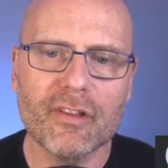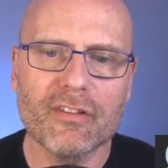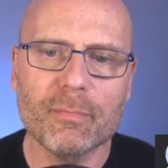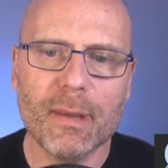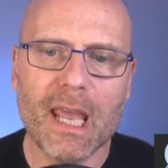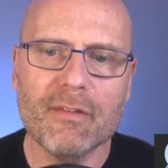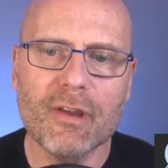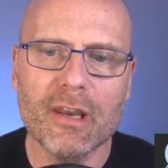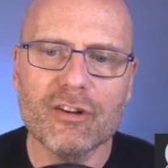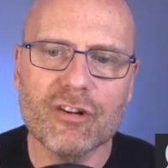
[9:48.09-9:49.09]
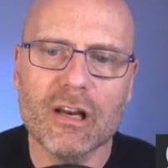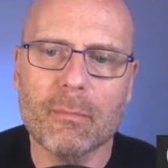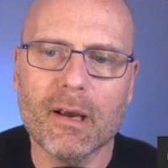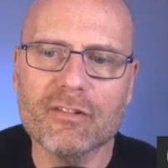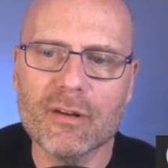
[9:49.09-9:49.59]
This is behavior initiated
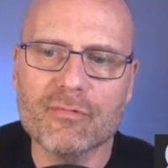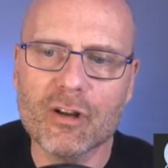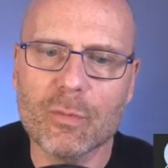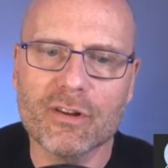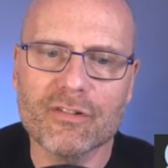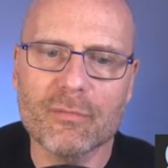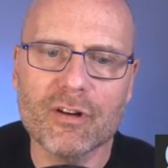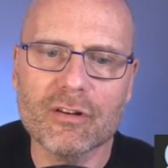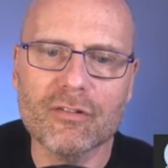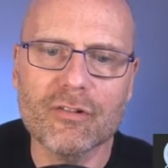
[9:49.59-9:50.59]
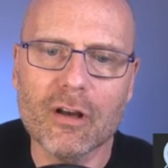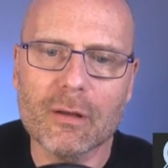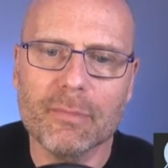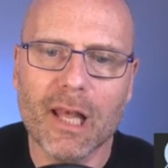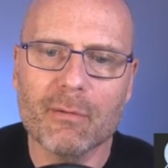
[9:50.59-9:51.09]
by a subject when the subject does not
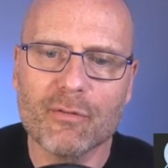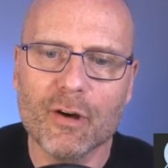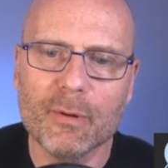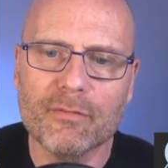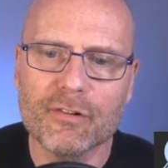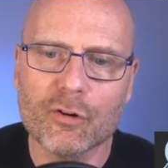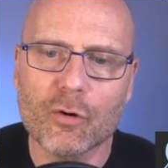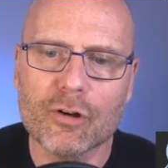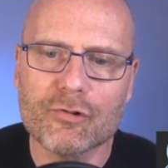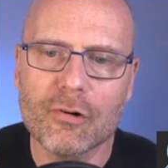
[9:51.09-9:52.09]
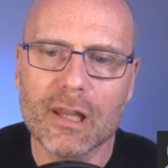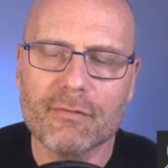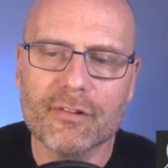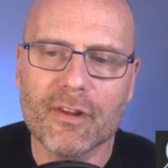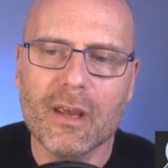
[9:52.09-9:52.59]
comply with verbal or physical control
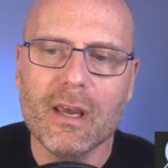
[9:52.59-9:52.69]
efforts,